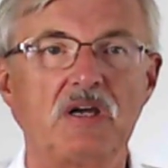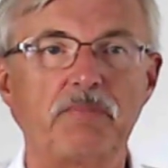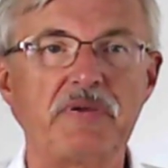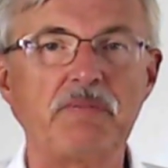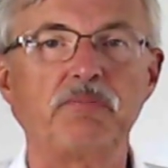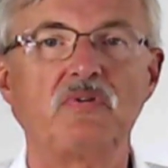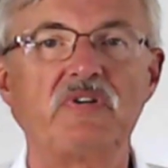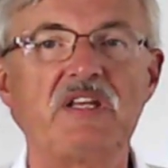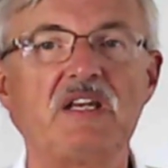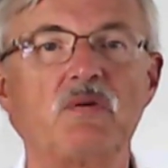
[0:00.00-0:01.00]
people
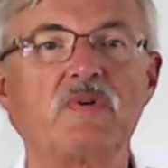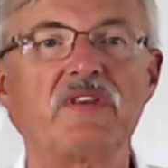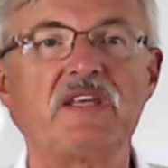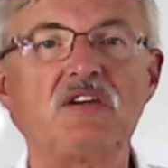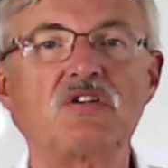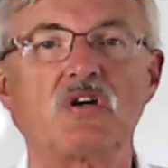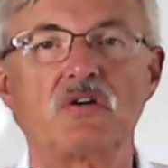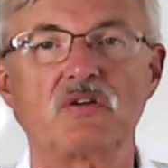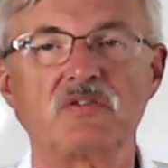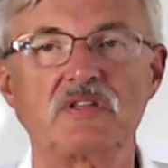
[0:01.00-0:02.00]
dealing with
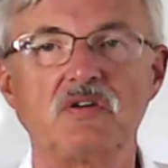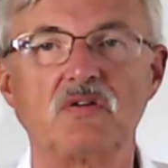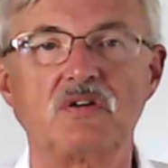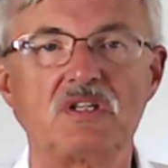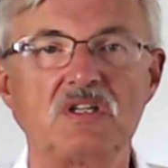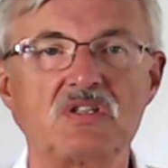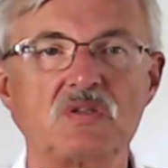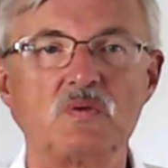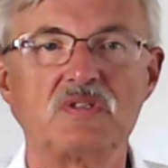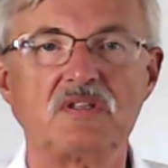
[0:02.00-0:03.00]
internal security
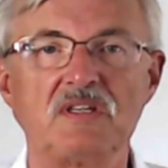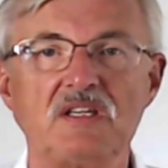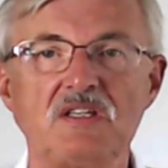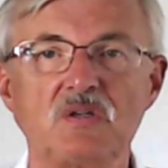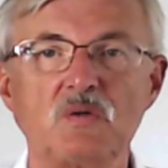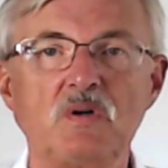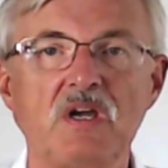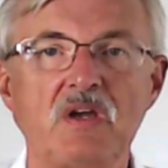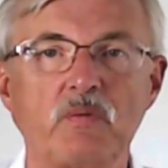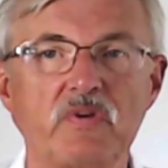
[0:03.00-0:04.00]
issues in the EU
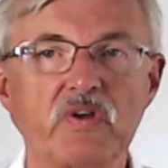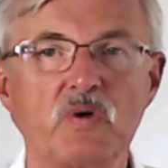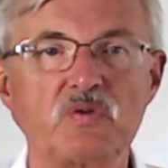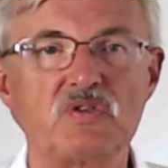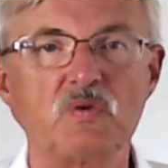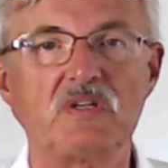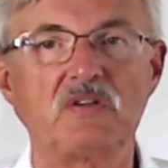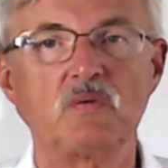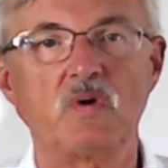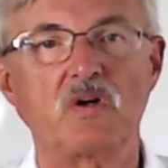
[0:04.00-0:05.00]
with those doing
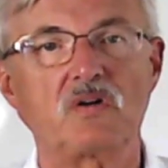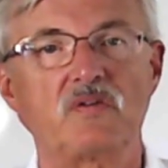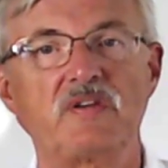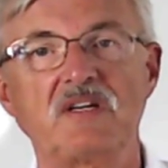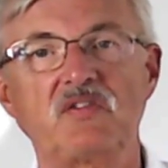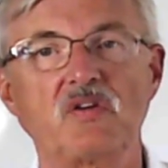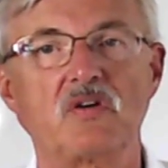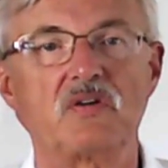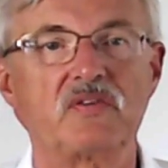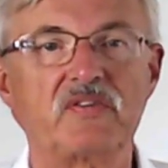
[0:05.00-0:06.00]
the work on the
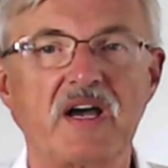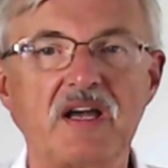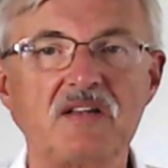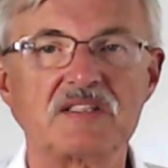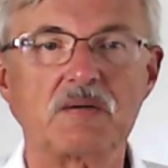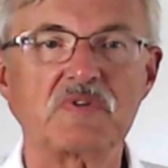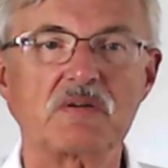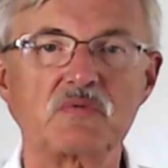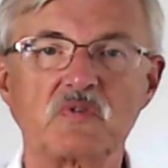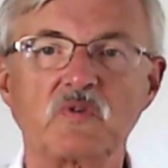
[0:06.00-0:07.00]
external side.
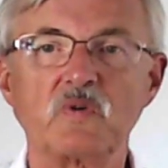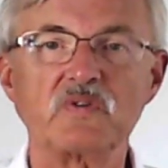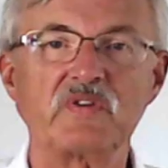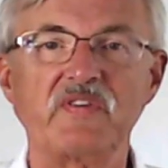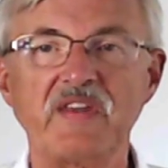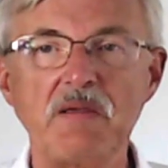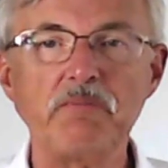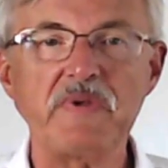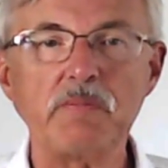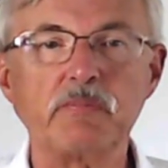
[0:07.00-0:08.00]
Sometimes, of course, the same
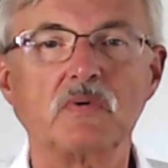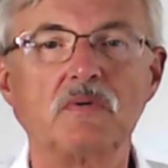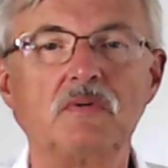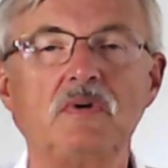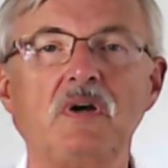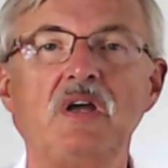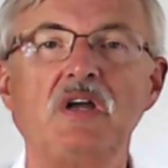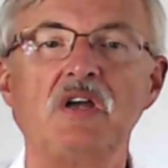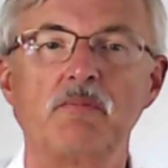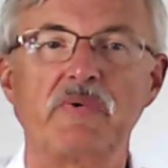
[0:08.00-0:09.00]
people,
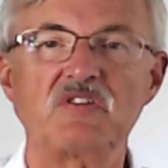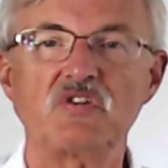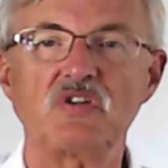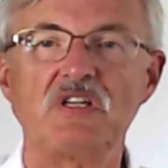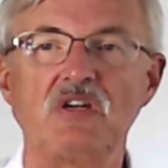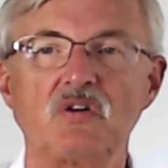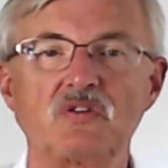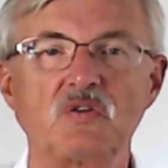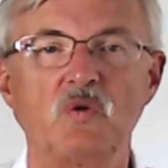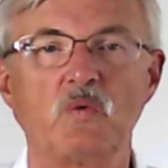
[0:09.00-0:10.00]
but certainly
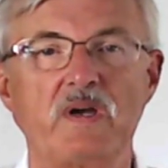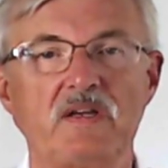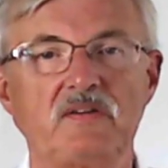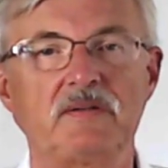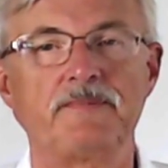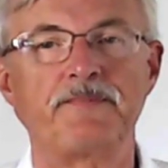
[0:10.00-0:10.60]
not always.